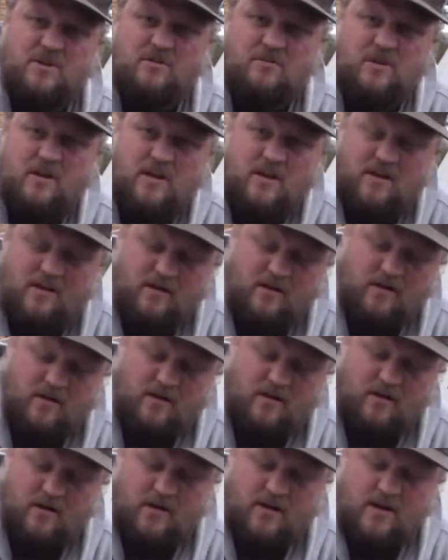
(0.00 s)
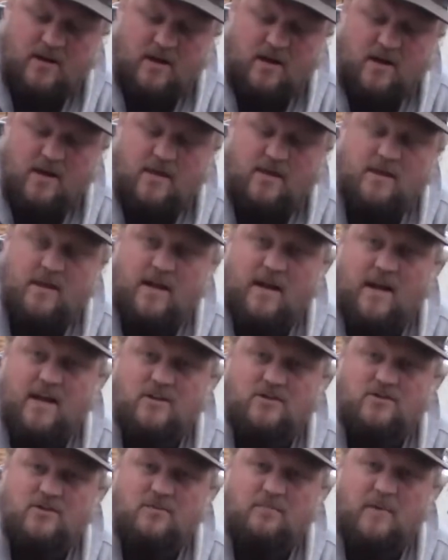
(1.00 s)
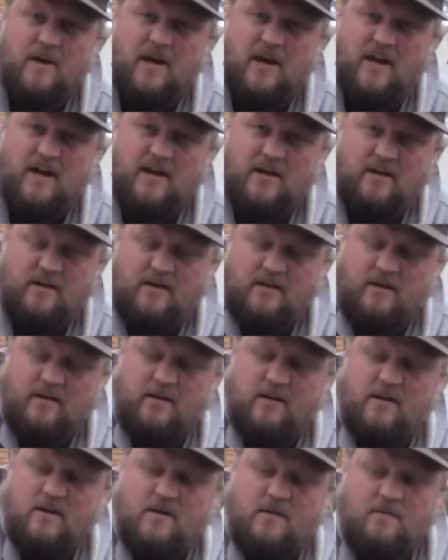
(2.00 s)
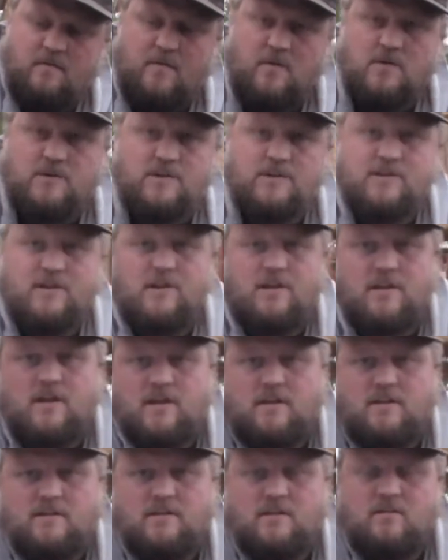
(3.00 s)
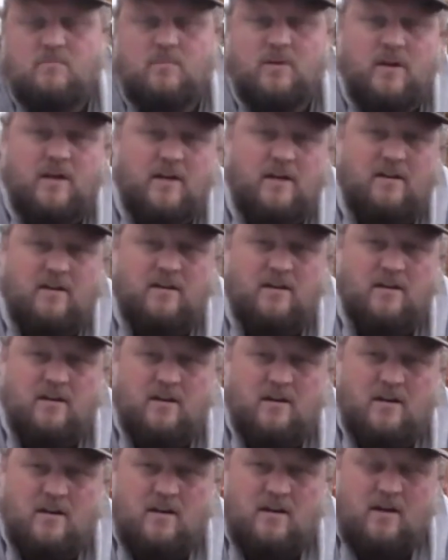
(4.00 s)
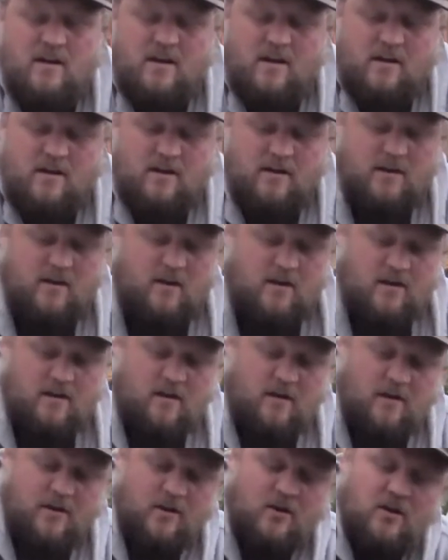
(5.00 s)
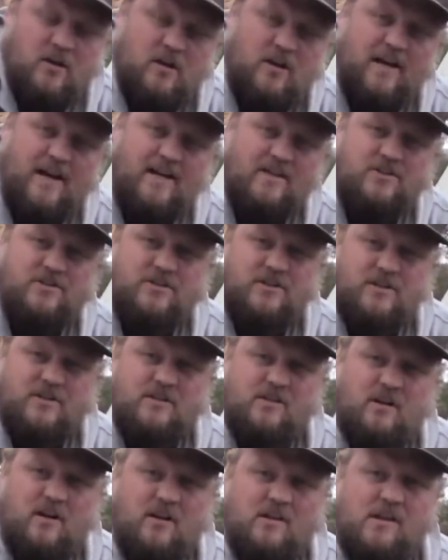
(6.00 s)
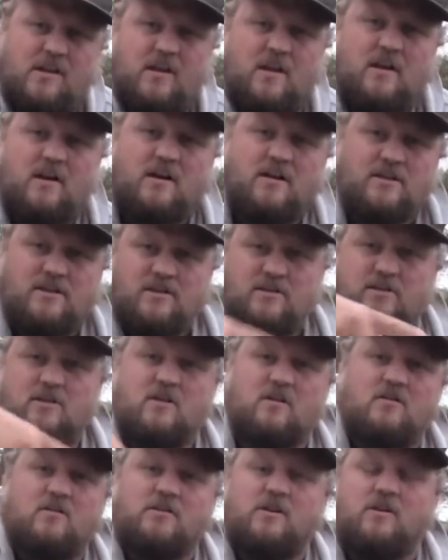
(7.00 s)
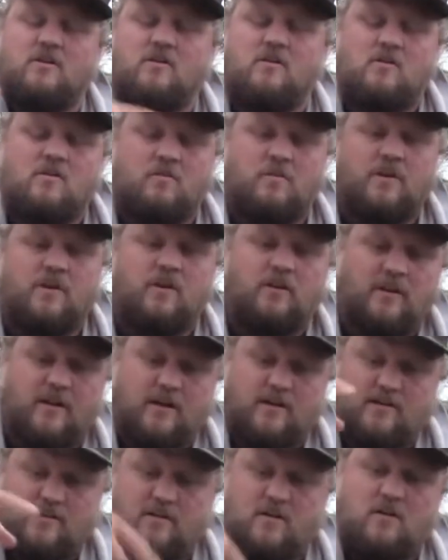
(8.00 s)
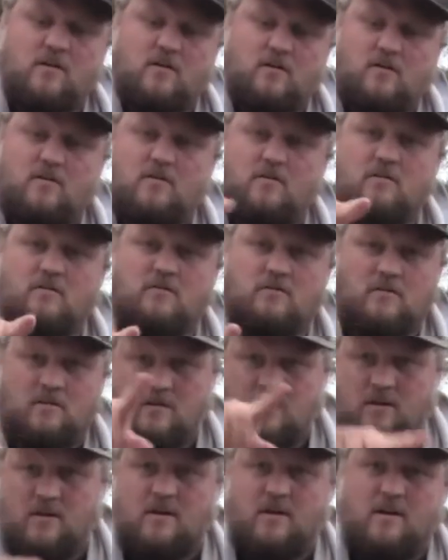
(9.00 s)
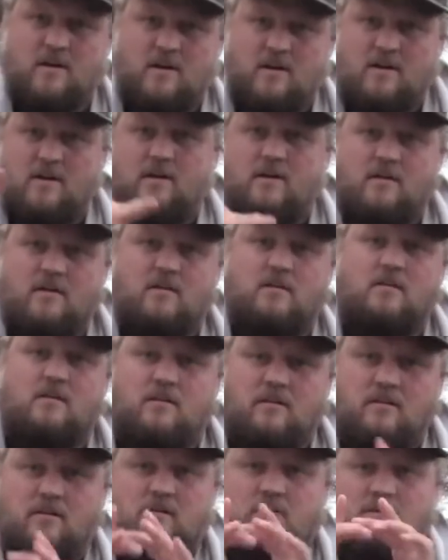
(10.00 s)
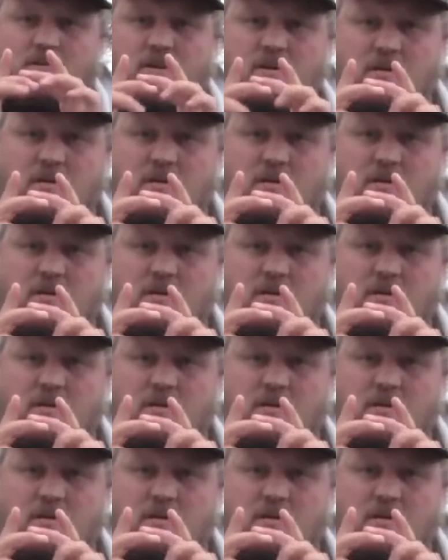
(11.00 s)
between the edge of the bag versus the thickness of the bag. On the edges it's a lot thinner because the circle, you know, when you look at a circle, round